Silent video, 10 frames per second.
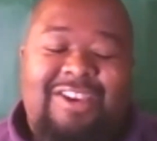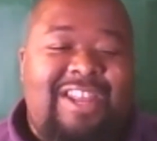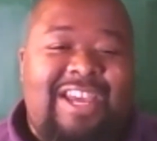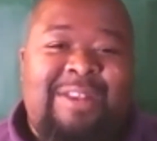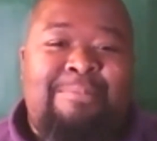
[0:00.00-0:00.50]
You
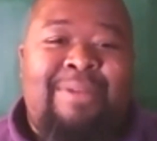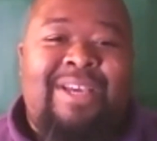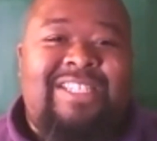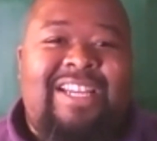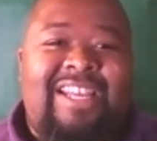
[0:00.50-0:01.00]
didn't
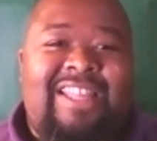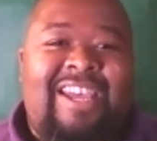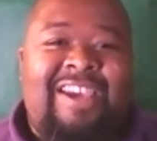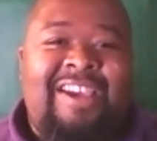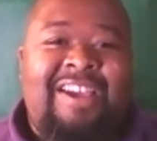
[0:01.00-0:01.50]
miss
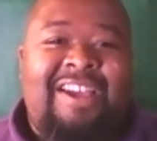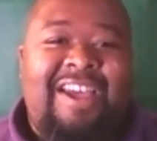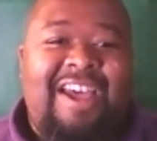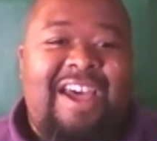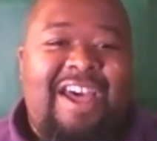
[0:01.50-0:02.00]
anything.
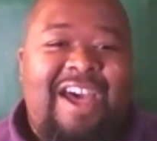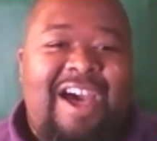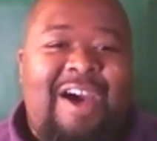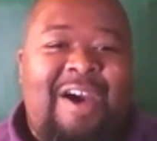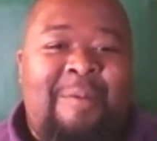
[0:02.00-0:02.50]

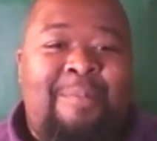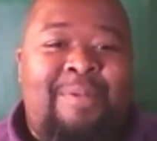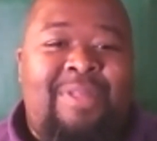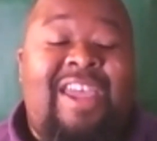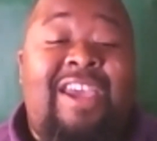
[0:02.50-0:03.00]

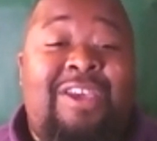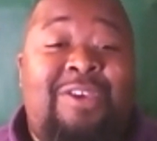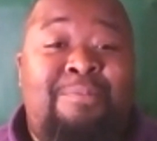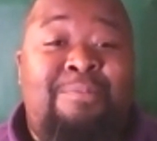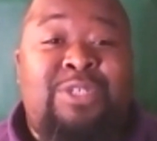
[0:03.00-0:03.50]
Thank
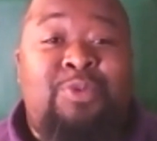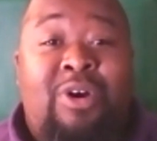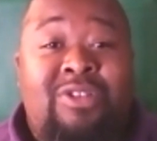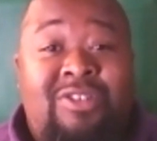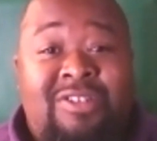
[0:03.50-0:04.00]
you, Miss
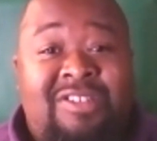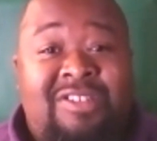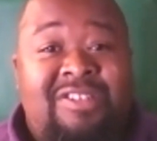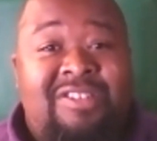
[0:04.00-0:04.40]
Walters.